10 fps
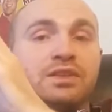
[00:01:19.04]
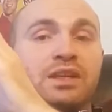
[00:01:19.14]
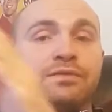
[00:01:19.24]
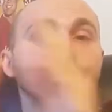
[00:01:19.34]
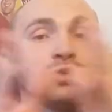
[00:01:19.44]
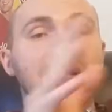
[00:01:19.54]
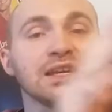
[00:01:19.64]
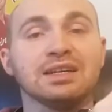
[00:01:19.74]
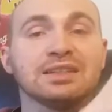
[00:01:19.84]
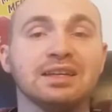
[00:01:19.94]
of the few
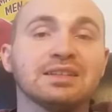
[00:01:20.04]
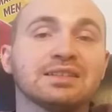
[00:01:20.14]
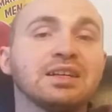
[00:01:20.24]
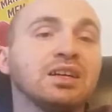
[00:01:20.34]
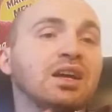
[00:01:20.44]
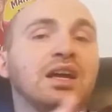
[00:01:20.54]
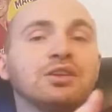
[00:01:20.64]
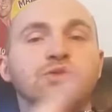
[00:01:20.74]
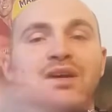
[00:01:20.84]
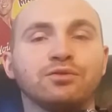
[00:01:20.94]
characters
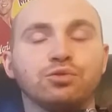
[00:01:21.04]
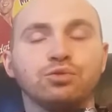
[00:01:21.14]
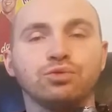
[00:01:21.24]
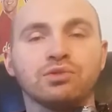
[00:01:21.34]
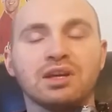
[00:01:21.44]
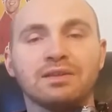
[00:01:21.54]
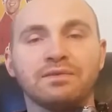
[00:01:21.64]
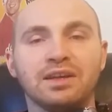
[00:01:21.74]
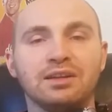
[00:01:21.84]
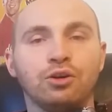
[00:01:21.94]
and you have to
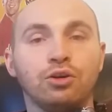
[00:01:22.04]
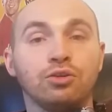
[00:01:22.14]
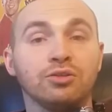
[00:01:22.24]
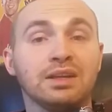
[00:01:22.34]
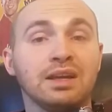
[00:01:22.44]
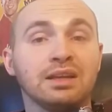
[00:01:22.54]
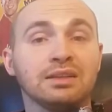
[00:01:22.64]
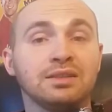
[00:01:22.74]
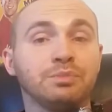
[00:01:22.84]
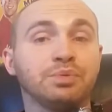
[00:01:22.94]
unravel all
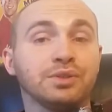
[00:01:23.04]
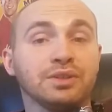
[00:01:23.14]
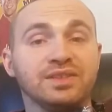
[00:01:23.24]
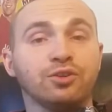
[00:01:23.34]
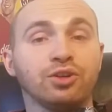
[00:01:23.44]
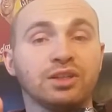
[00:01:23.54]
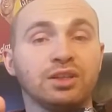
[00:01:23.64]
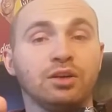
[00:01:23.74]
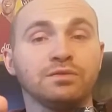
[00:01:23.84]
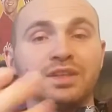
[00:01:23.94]
the deep
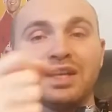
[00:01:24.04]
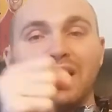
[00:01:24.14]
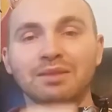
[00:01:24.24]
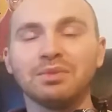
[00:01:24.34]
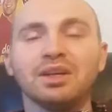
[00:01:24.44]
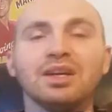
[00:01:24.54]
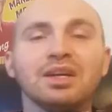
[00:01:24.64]
story of the game